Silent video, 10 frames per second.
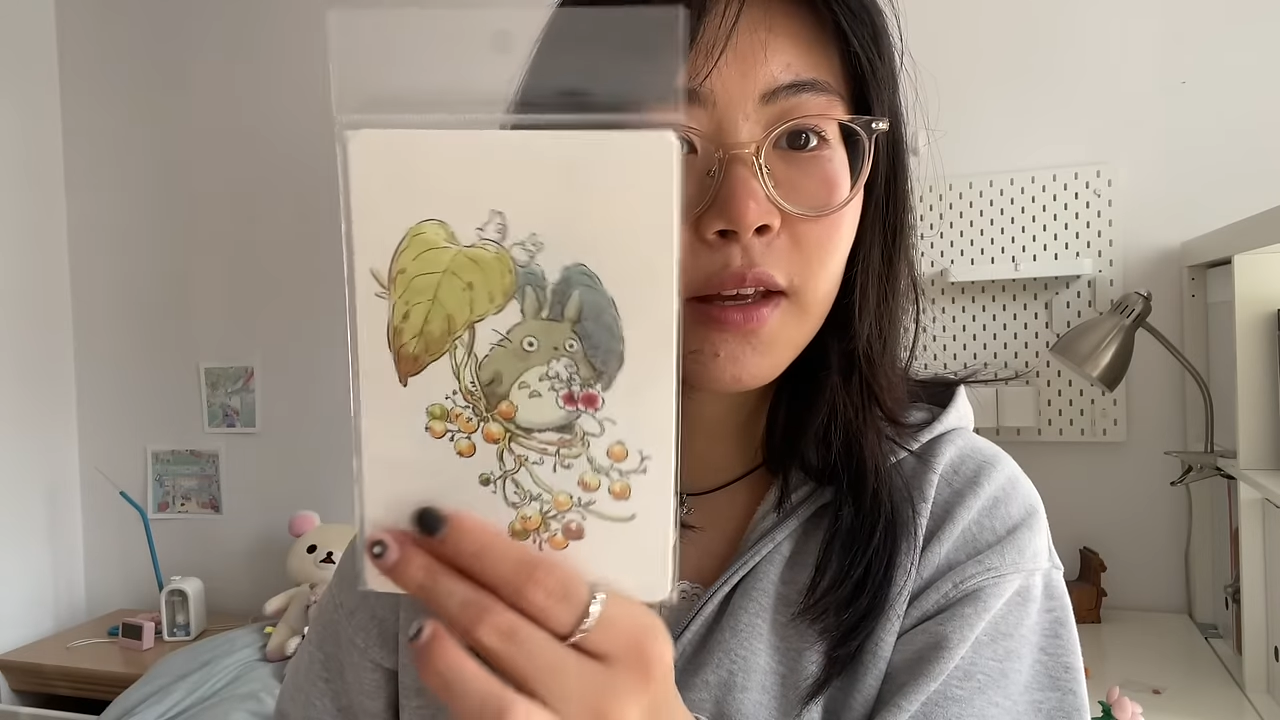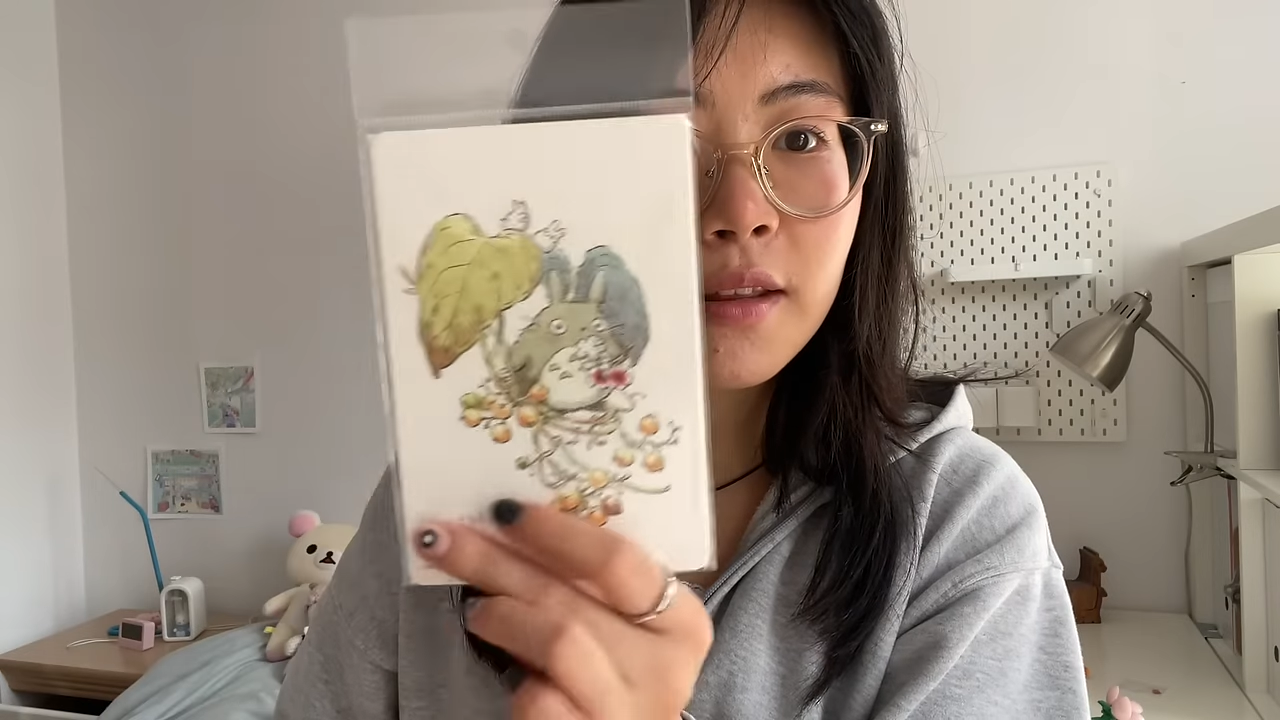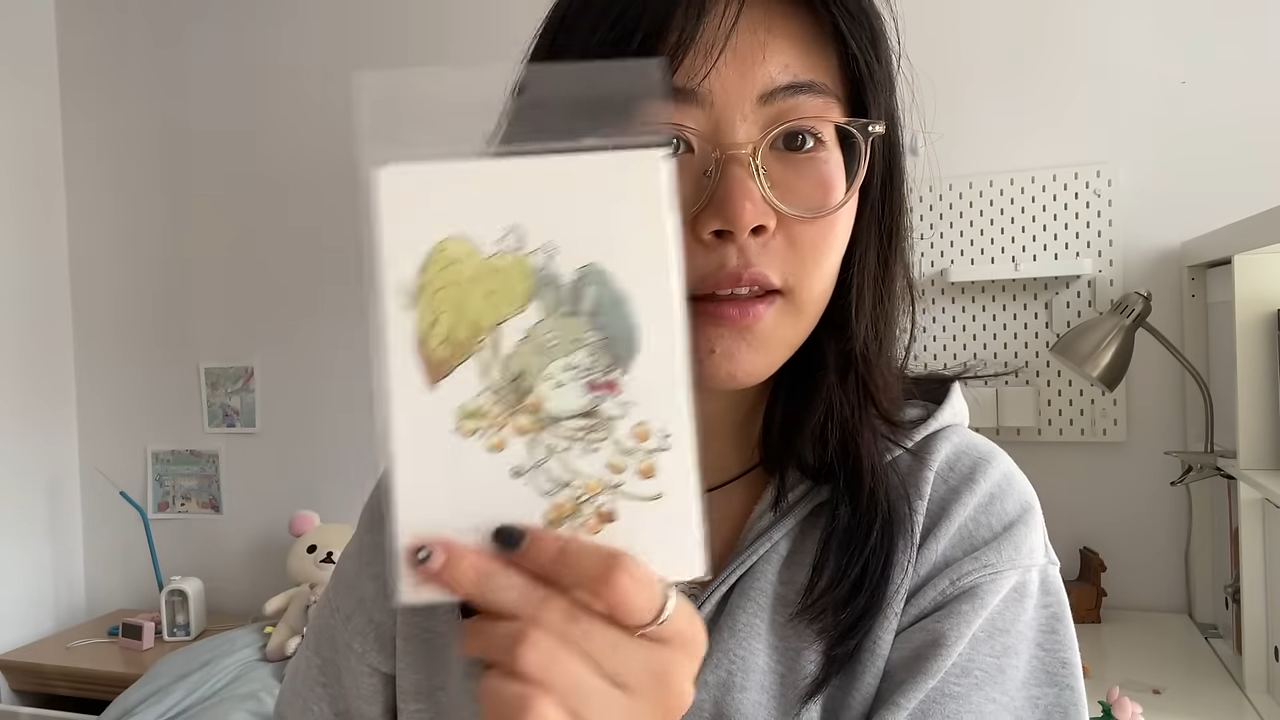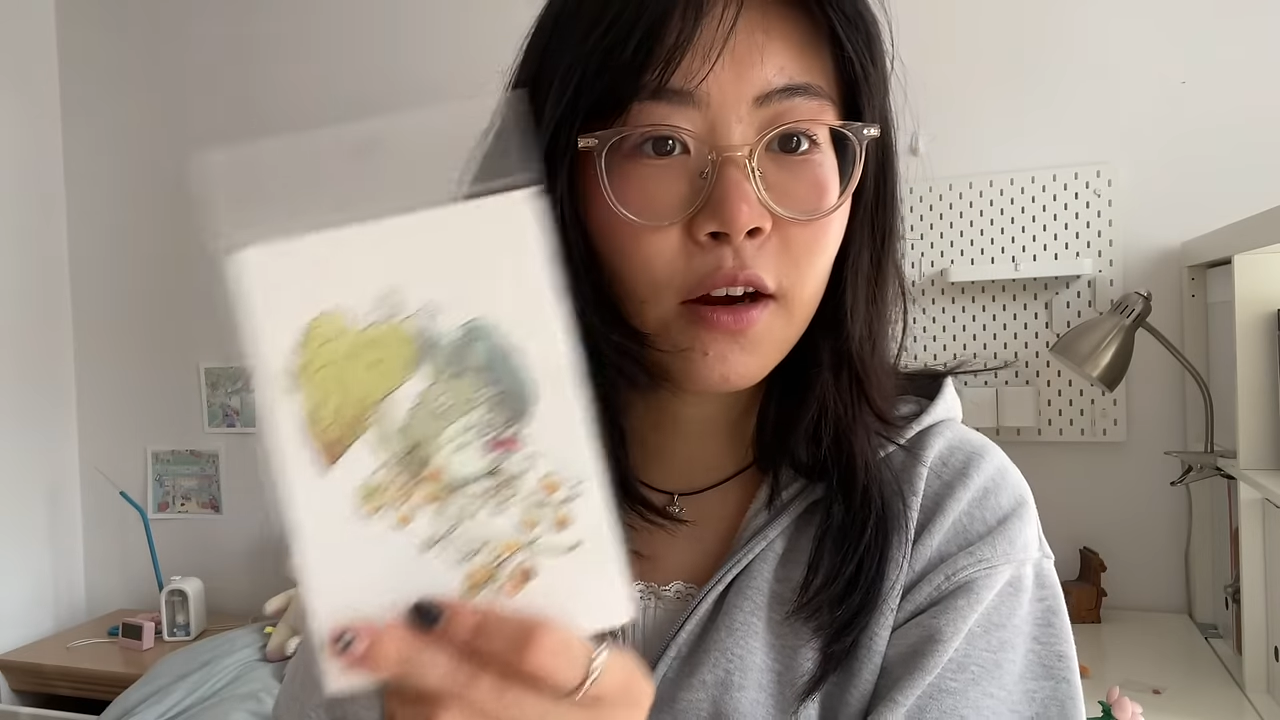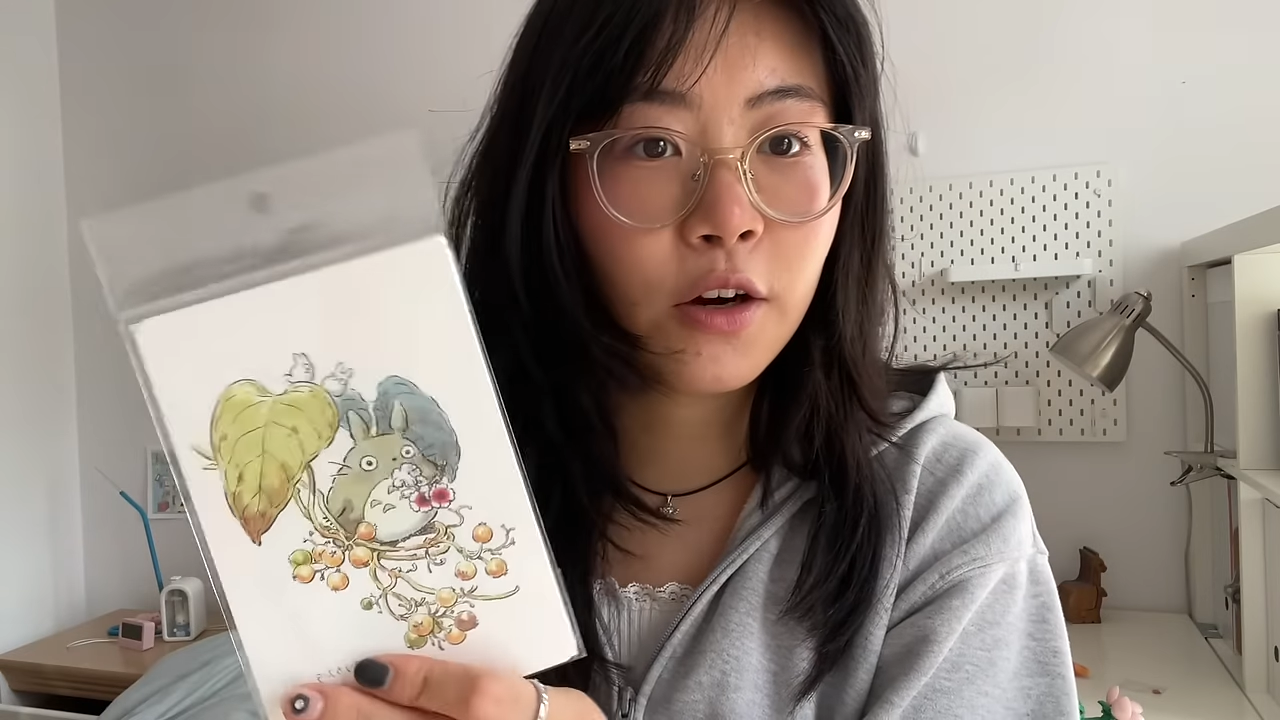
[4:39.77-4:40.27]

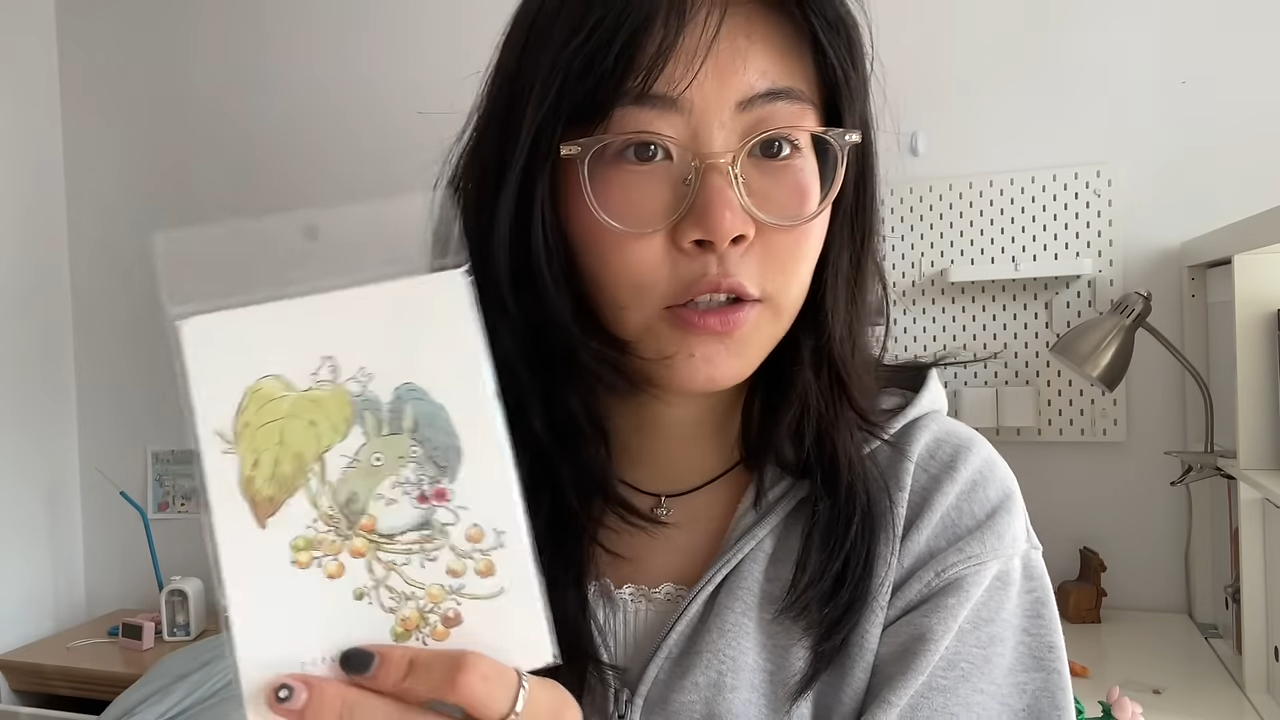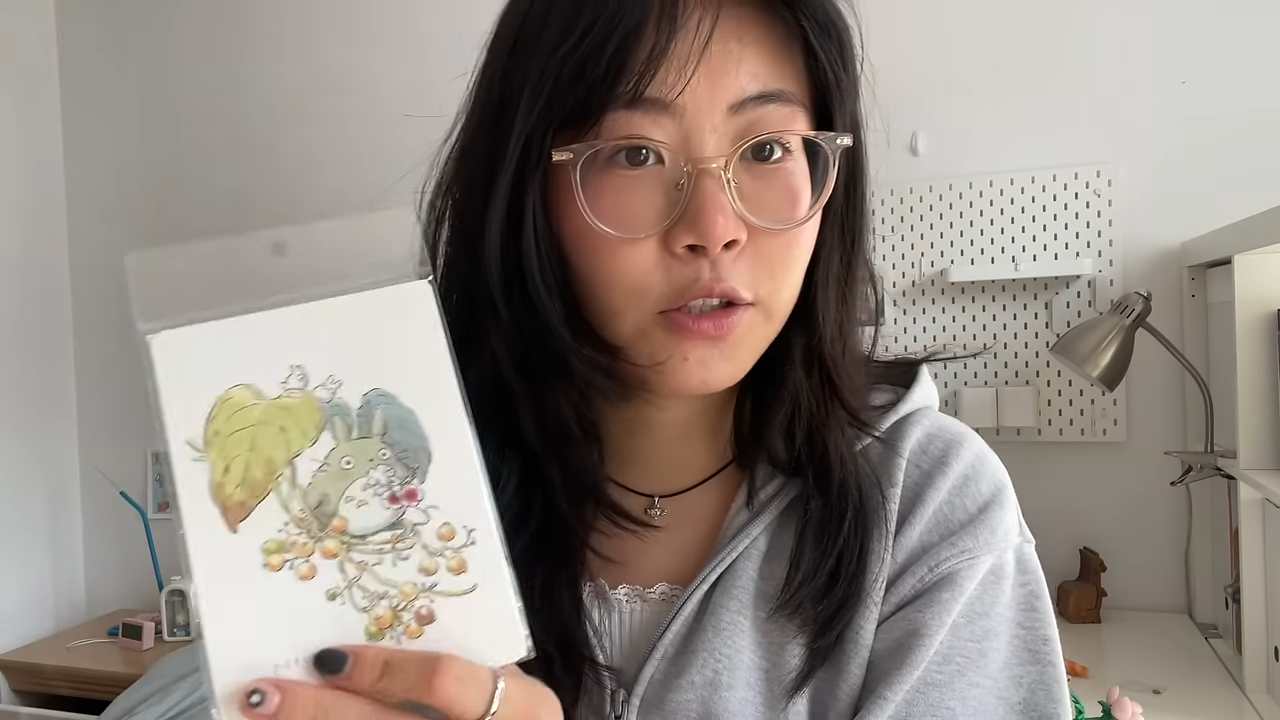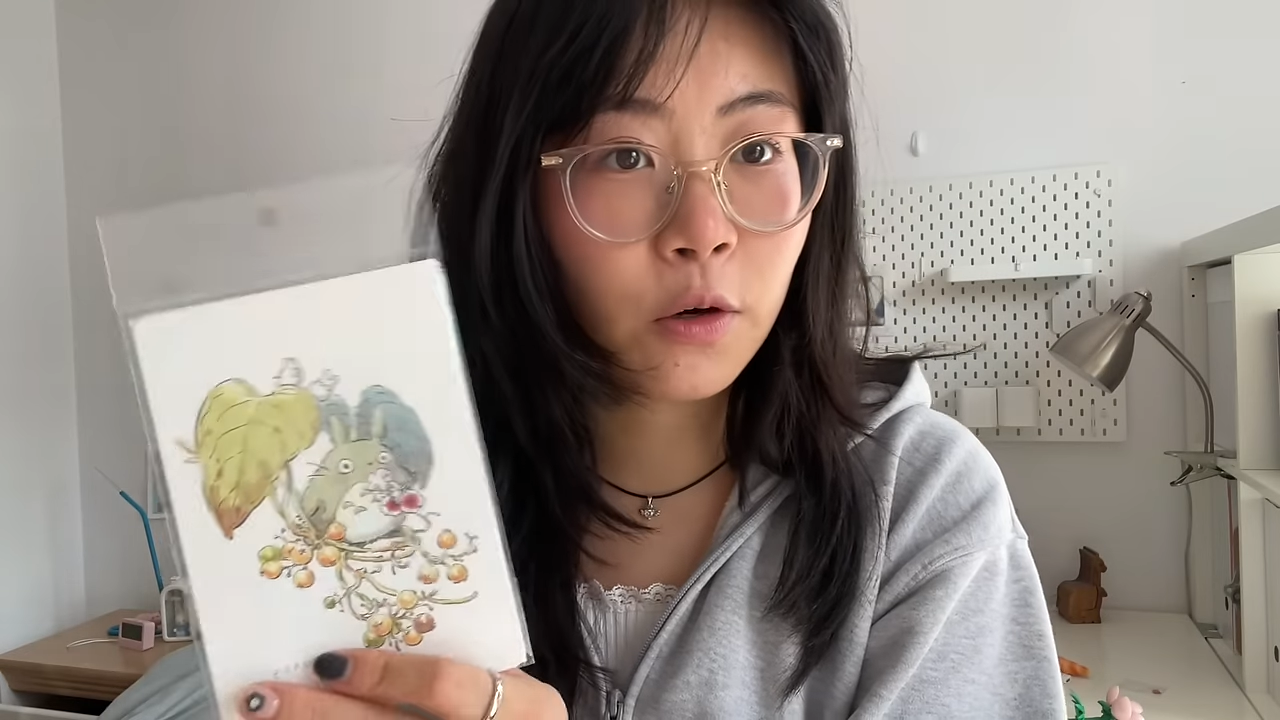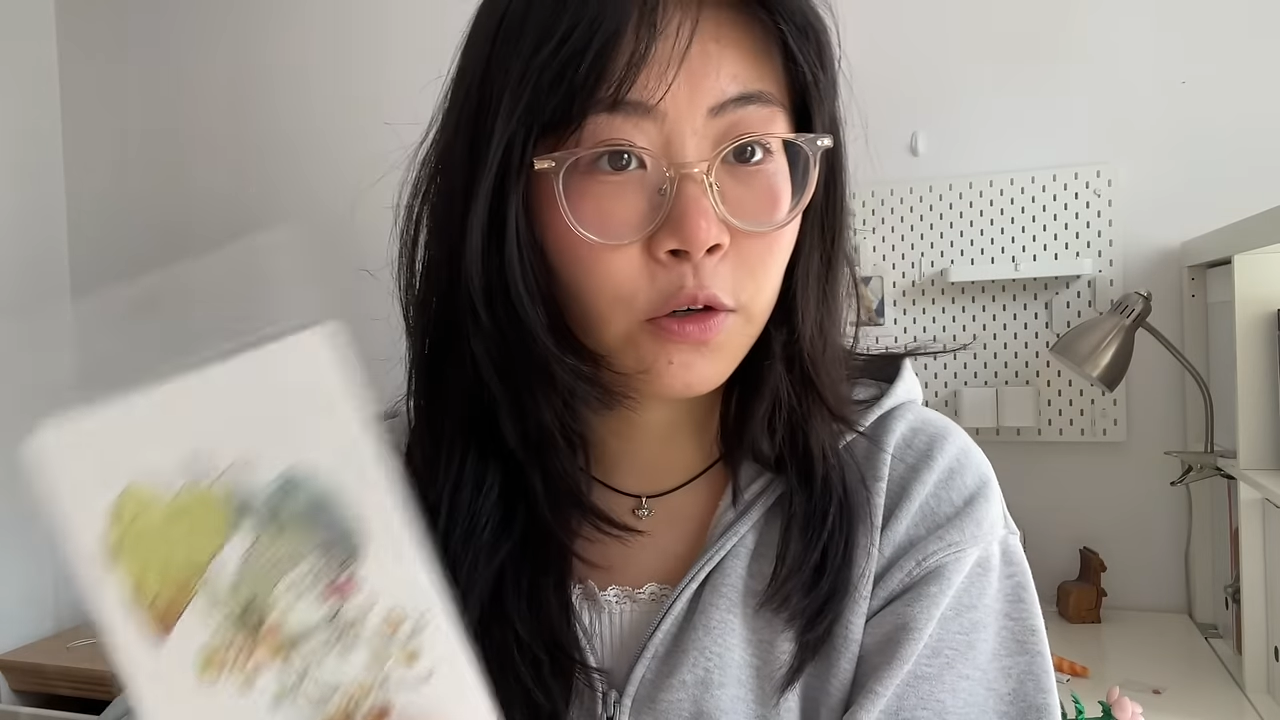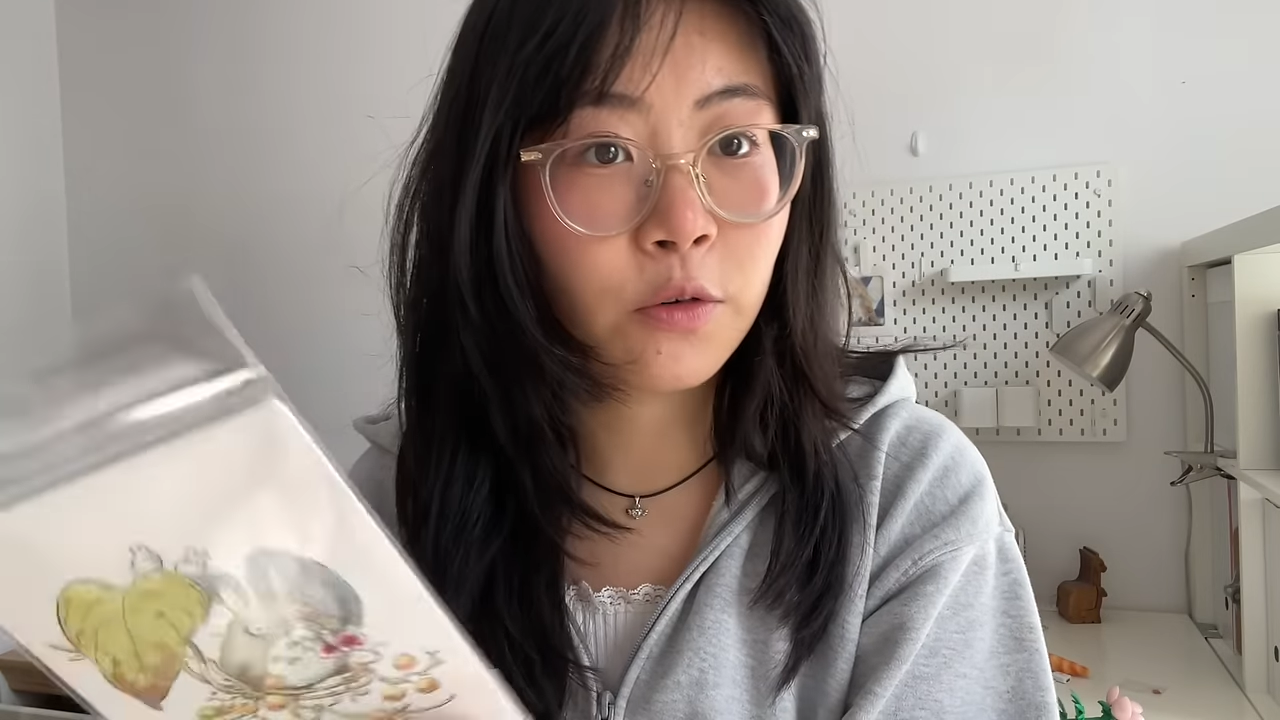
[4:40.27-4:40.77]
They're
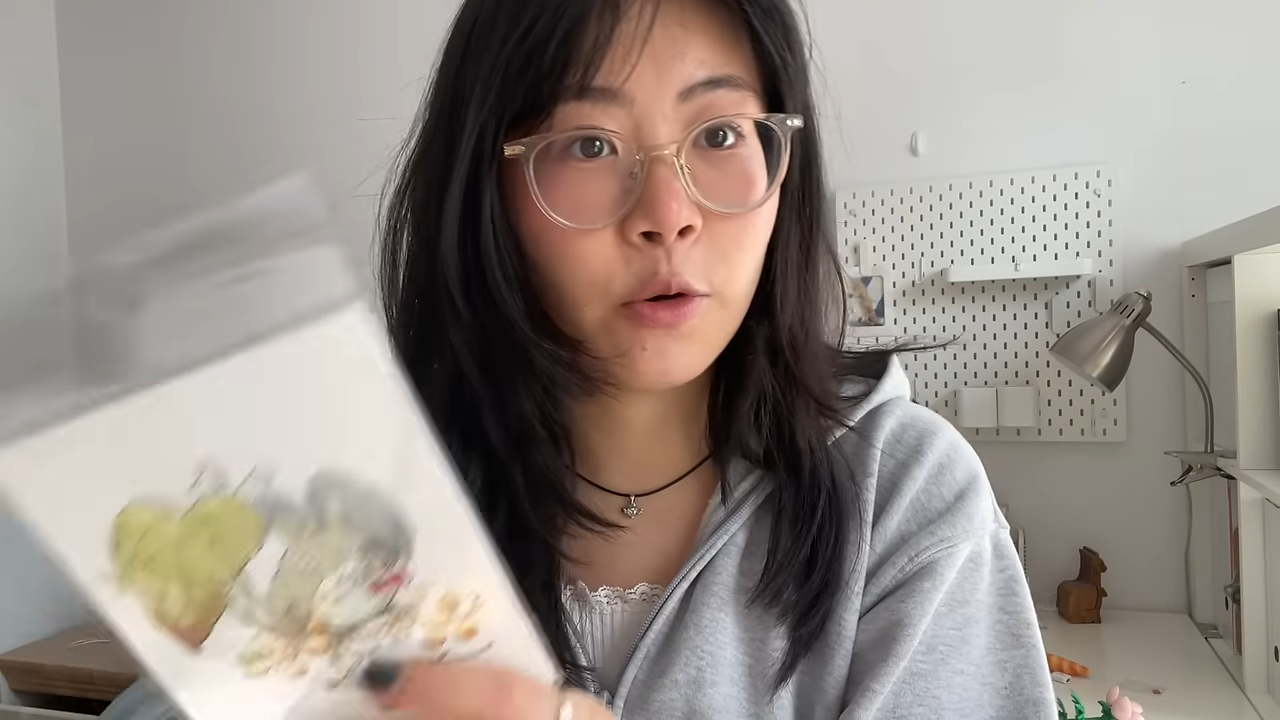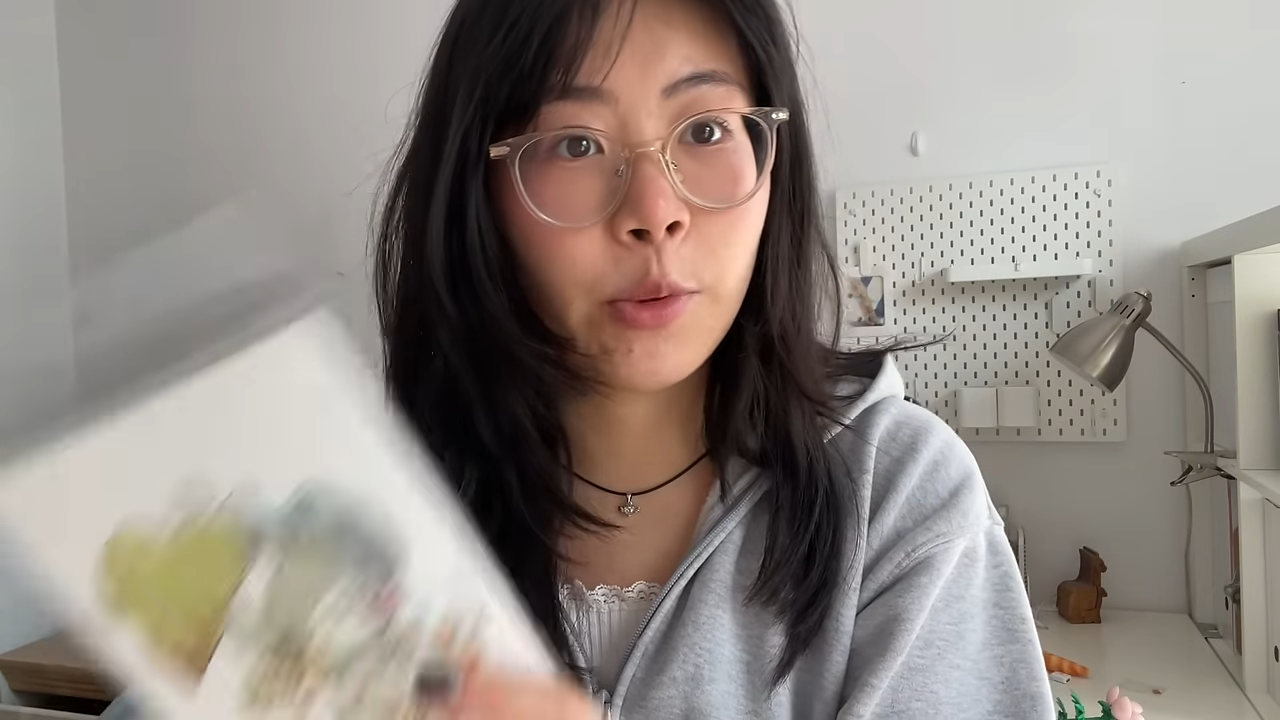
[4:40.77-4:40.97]
Totoro